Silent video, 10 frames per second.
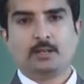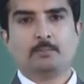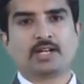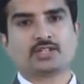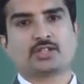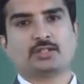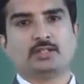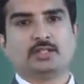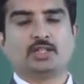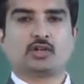but
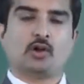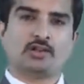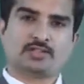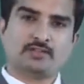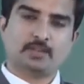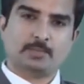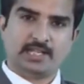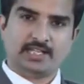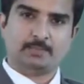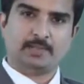the cords of the
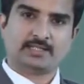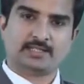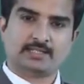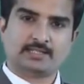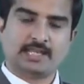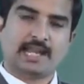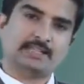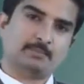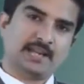brachial plexus and